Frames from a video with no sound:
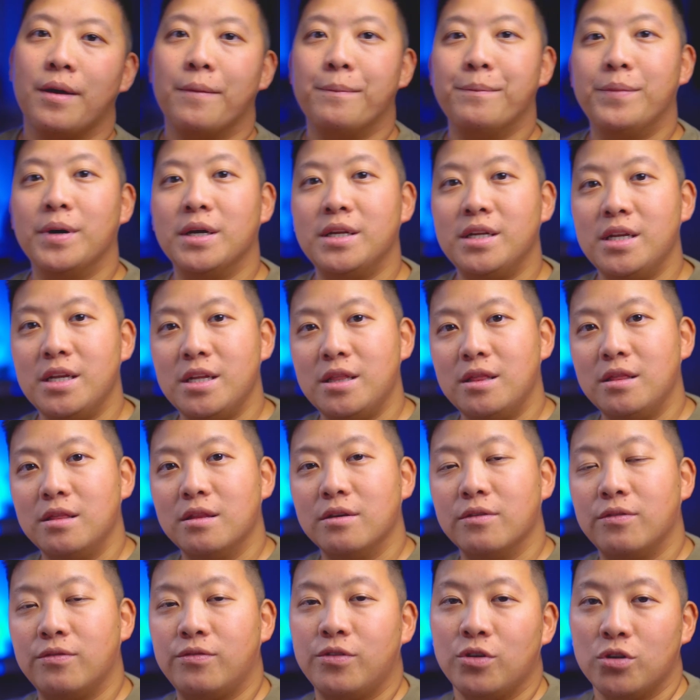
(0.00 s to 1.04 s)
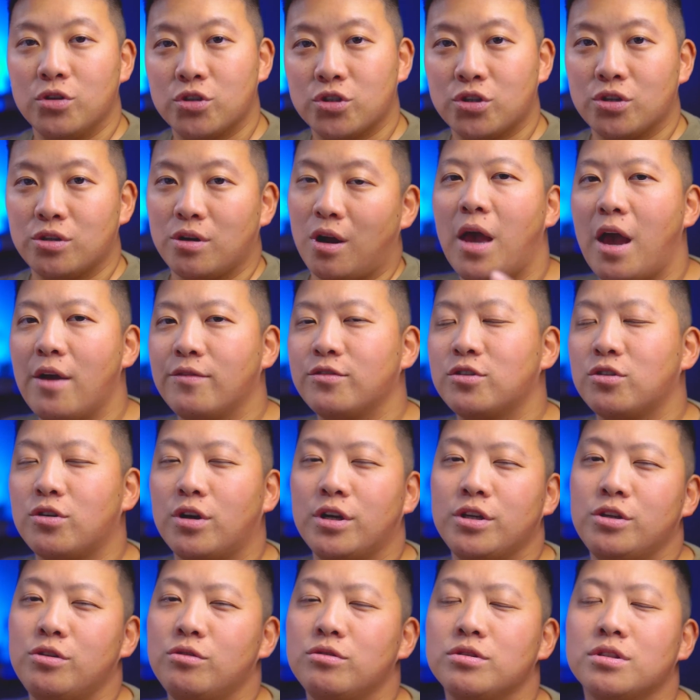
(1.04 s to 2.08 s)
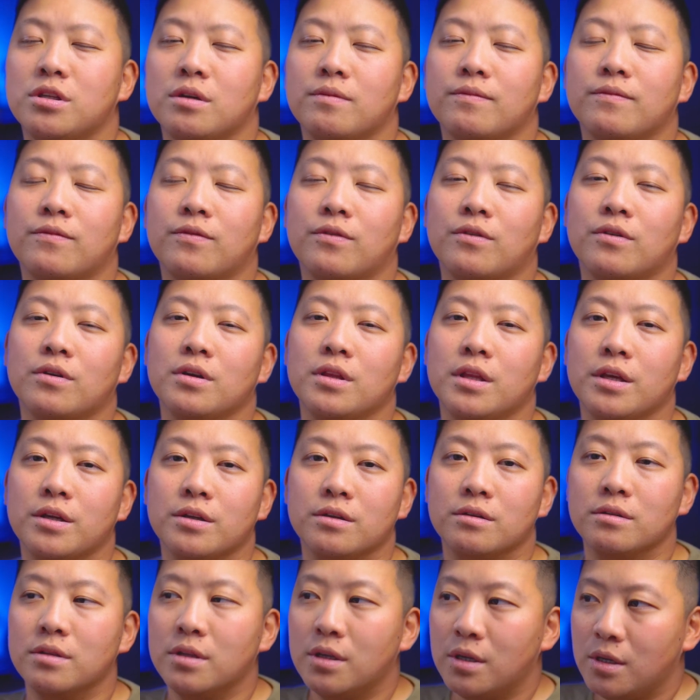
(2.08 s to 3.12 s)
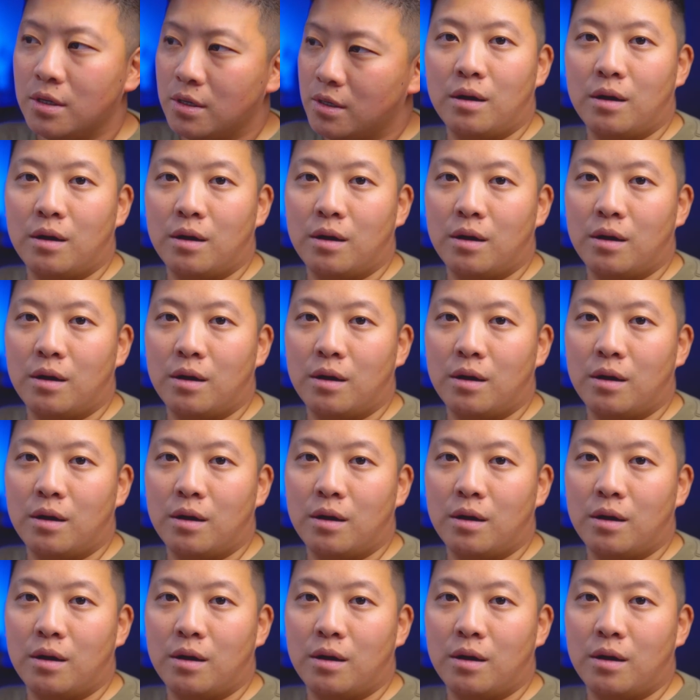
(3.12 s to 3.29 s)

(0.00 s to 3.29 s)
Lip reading: But in the future, after I use them for a little,